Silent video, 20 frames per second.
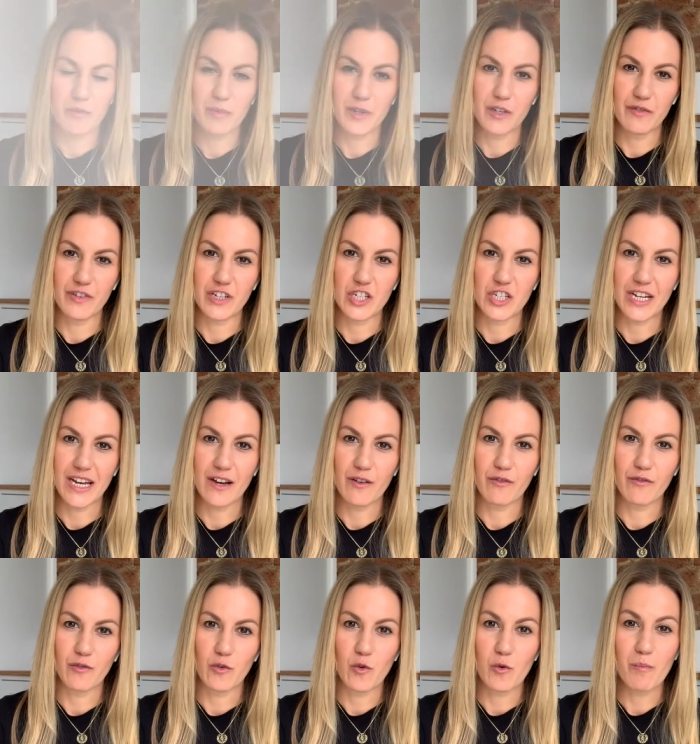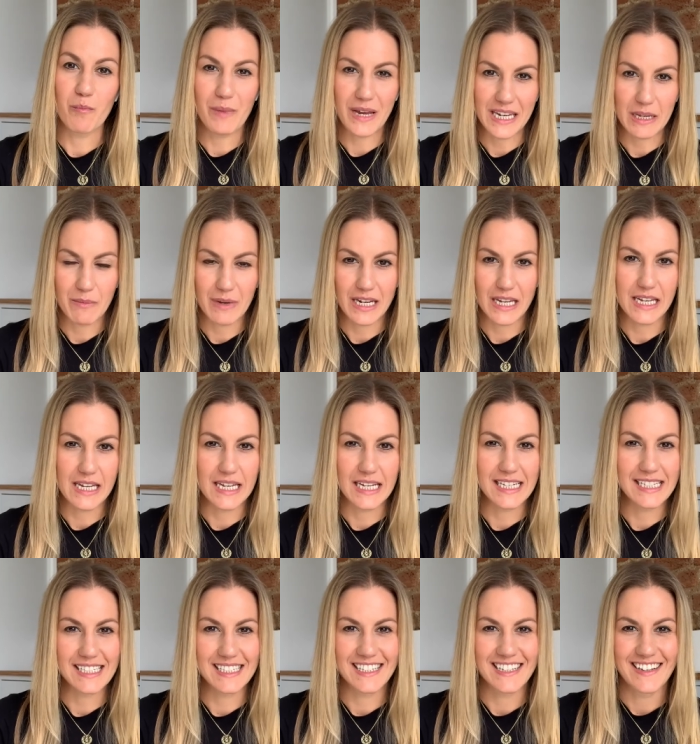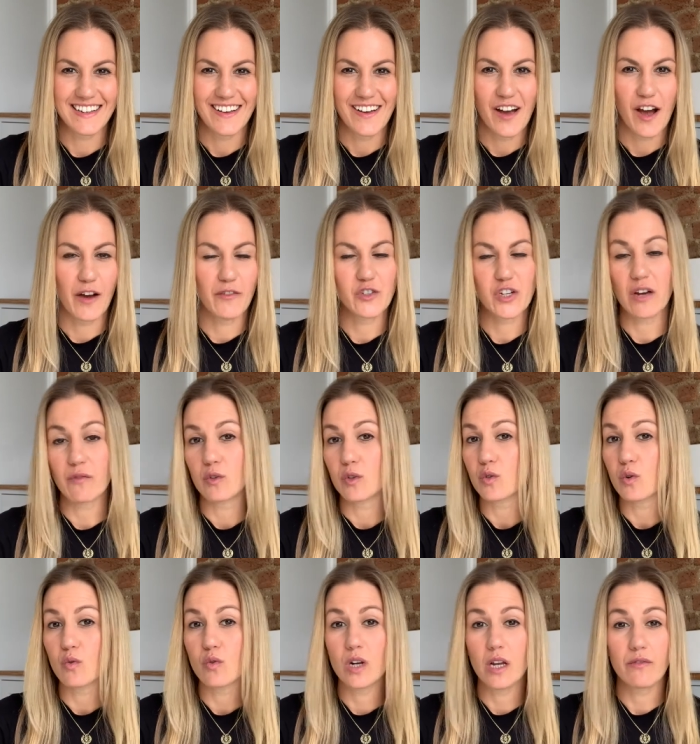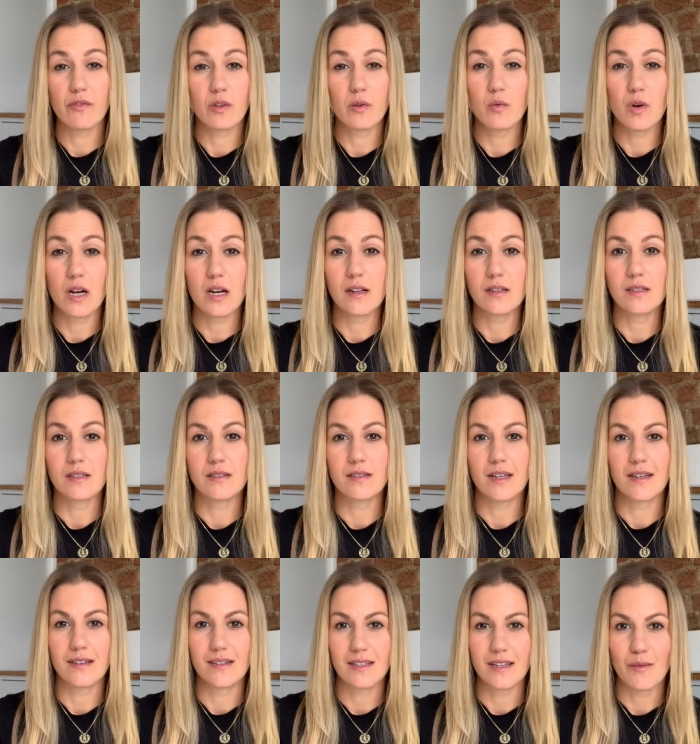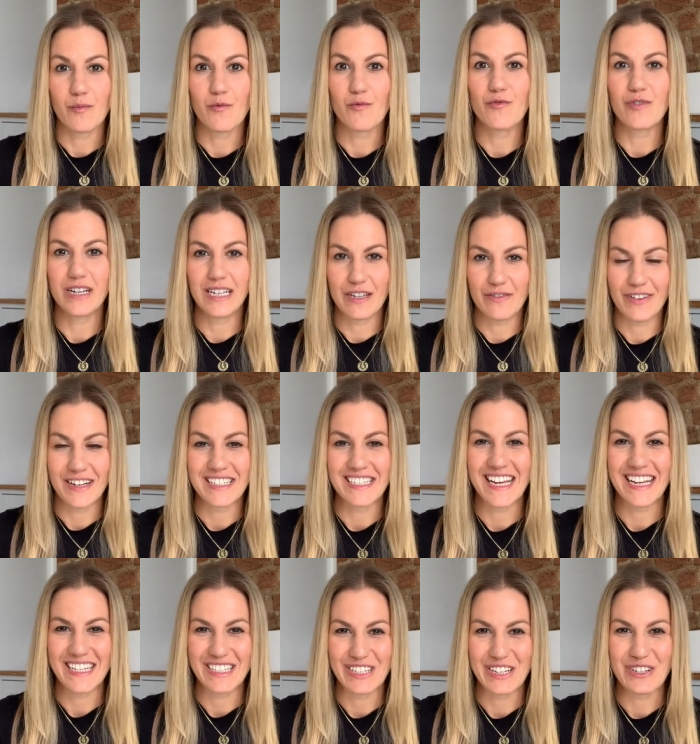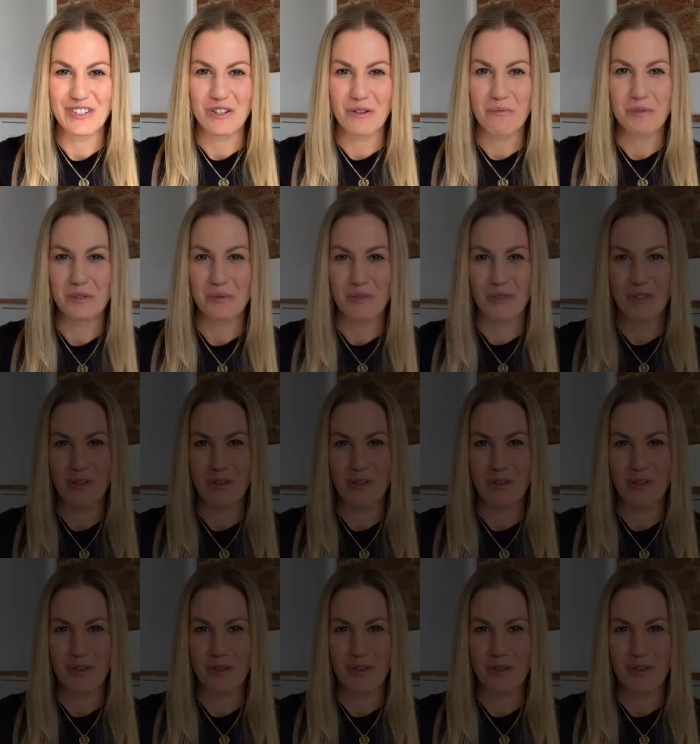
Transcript: BlueFish now for many, many years. I've travelled all over the world and done some really fantastic jobs with